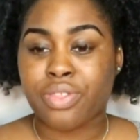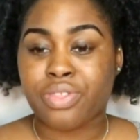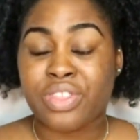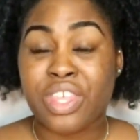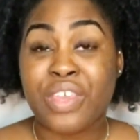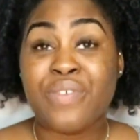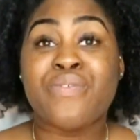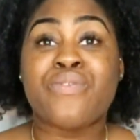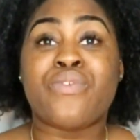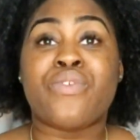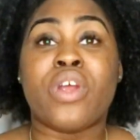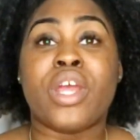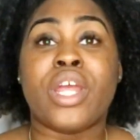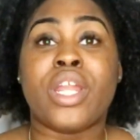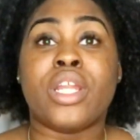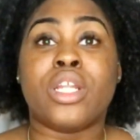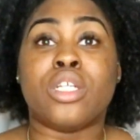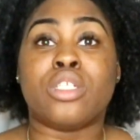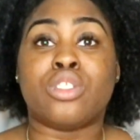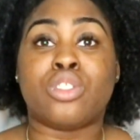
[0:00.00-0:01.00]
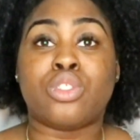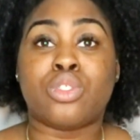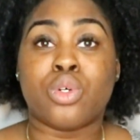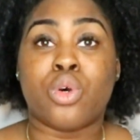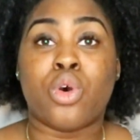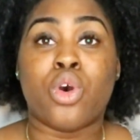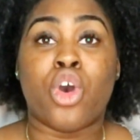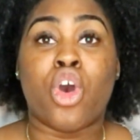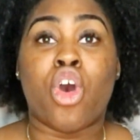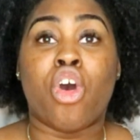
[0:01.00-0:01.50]
different
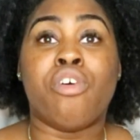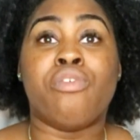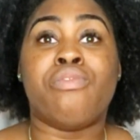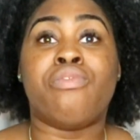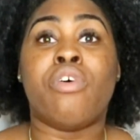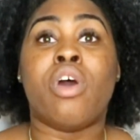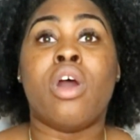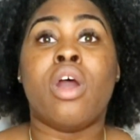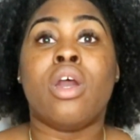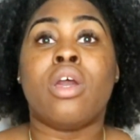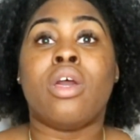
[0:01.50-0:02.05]
sort of